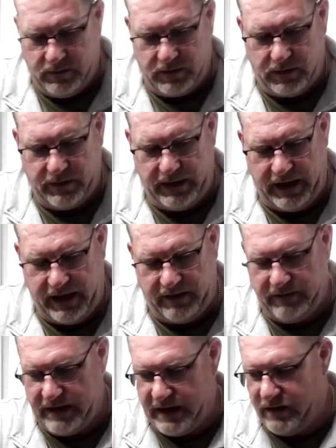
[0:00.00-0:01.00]
what we
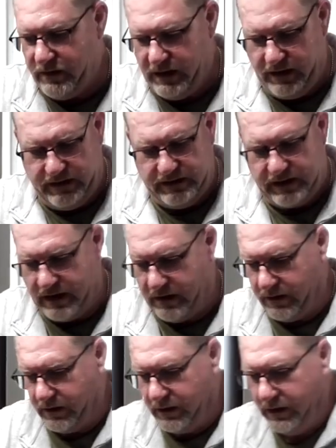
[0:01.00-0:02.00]
have now is
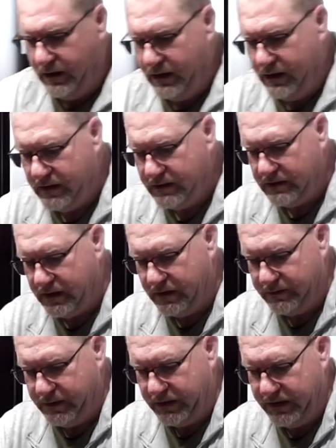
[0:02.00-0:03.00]
our
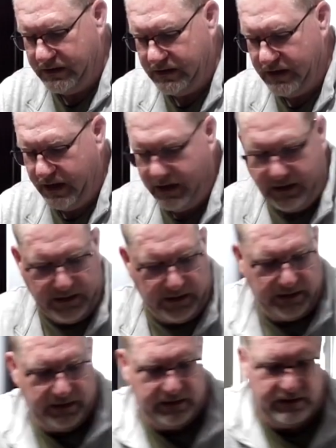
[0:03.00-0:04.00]
Salisbury steak.
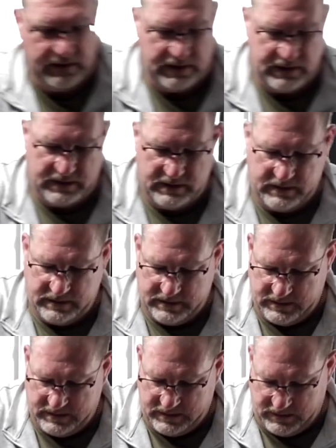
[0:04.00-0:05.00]

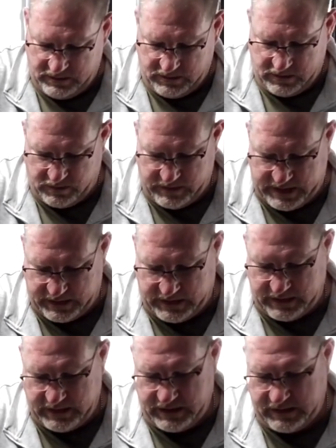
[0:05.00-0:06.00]
You can go
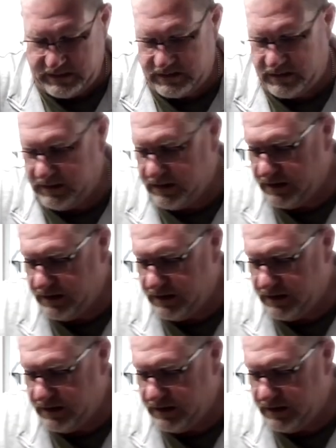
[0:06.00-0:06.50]
back in, get some